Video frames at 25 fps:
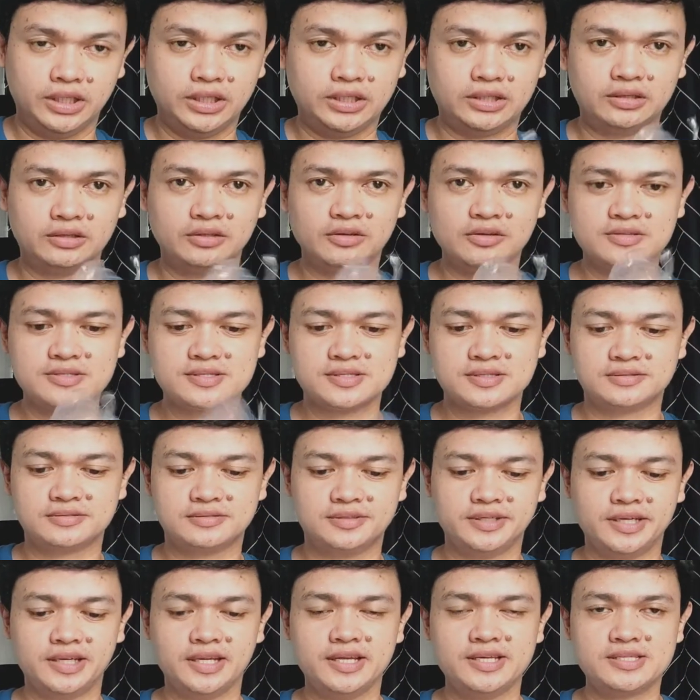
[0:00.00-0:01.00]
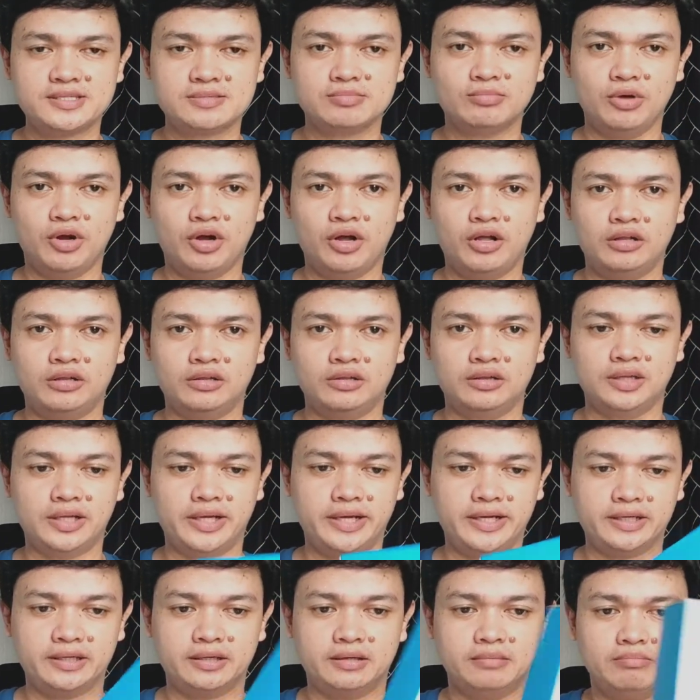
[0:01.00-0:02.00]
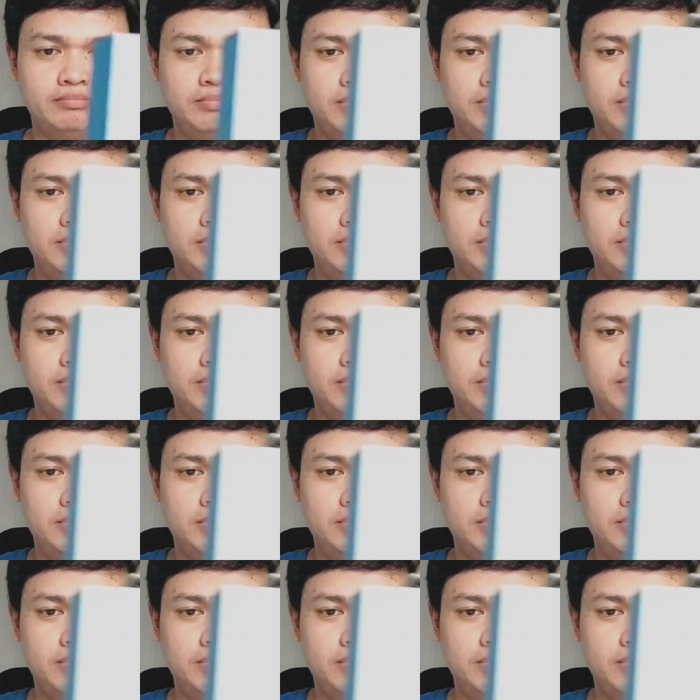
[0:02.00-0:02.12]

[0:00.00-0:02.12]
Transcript: It looks really small, like the